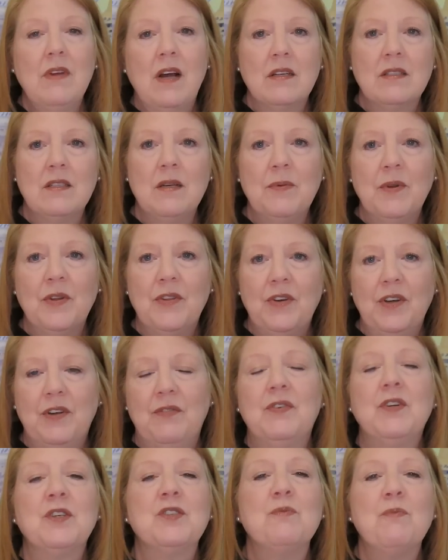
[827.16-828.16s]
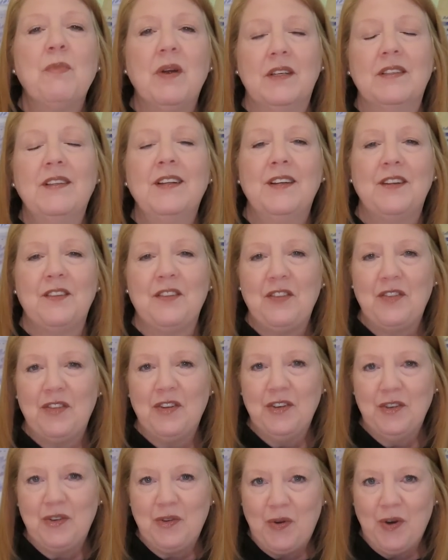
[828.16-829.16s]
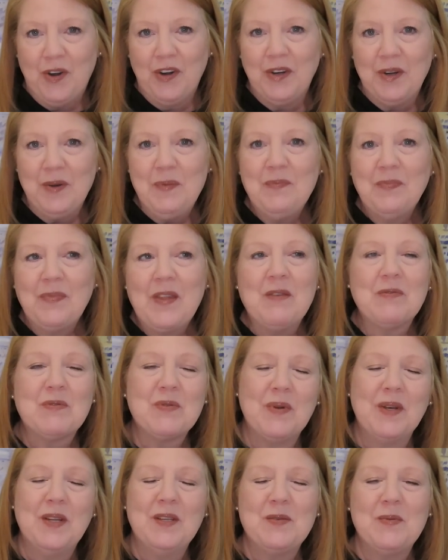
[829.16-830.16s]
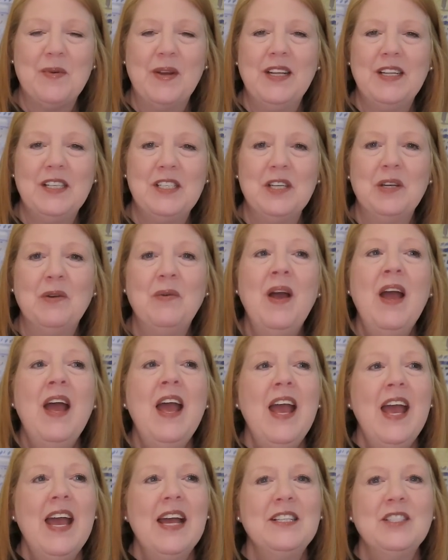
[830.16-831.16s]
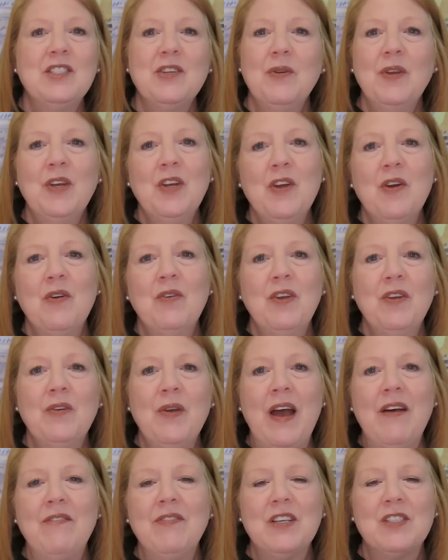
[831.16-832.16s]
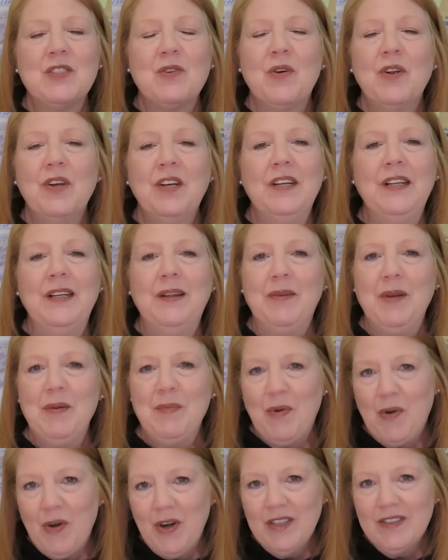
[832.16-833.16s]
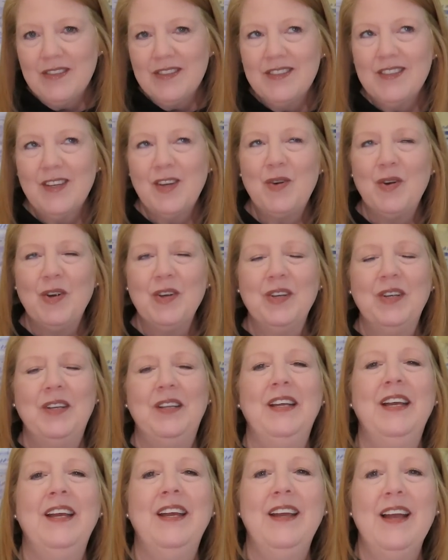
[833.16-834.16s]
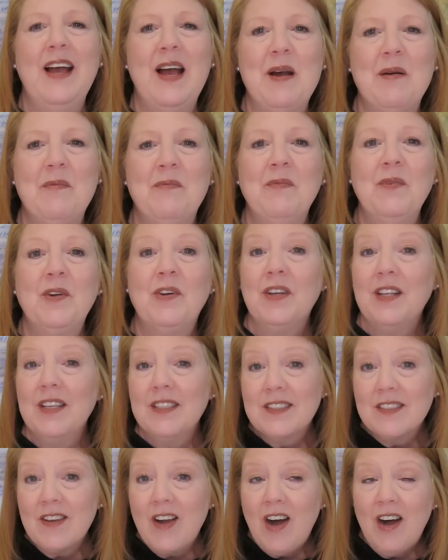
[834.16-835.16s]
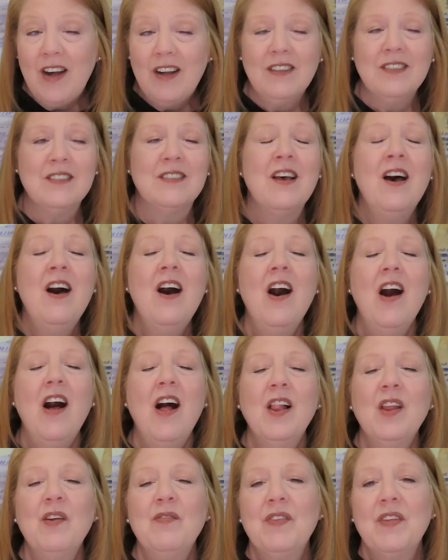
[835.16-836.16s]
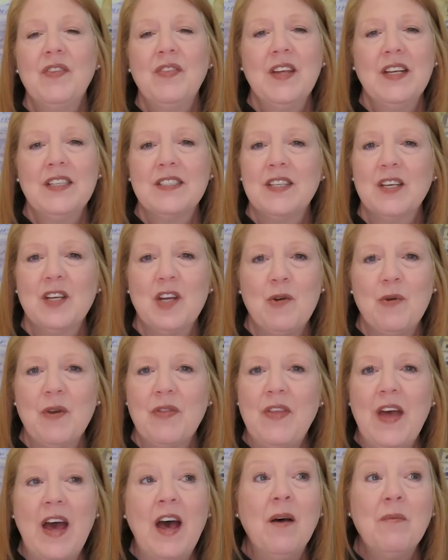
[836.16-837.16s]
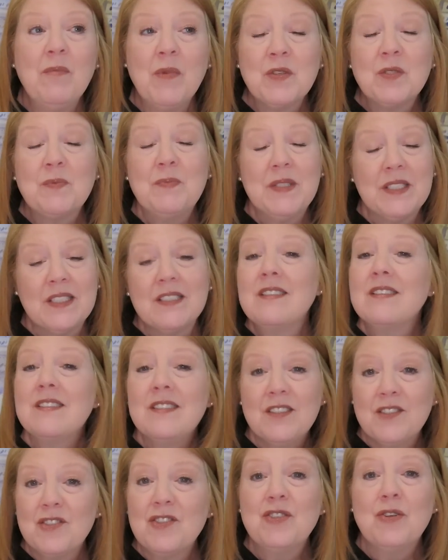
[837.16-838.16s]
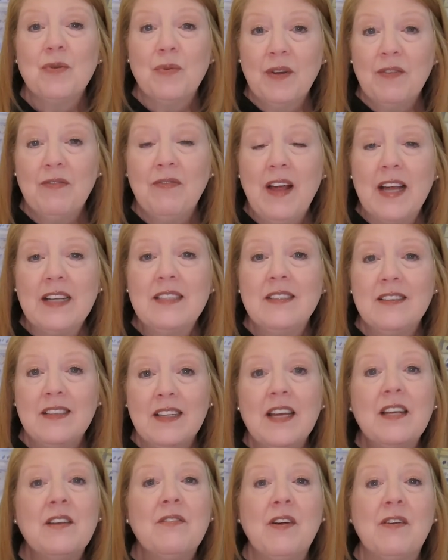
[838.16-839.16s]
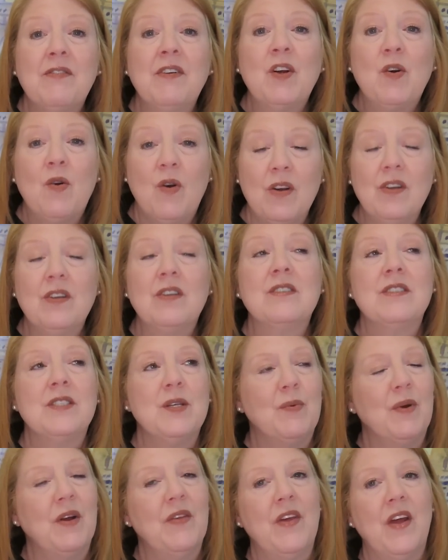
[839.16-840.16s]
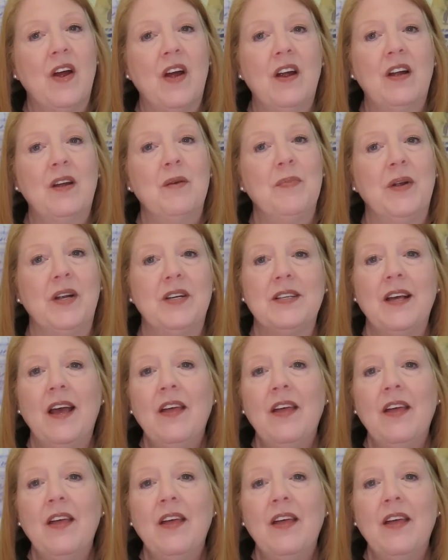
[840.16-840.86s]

October 31st marked the end of the third quarter of 2022. And so, you have these quarterly reports, quarterly earnings calls, all of the things that go with that. Most businesses do reflect at the end of every quarter, see where they are compared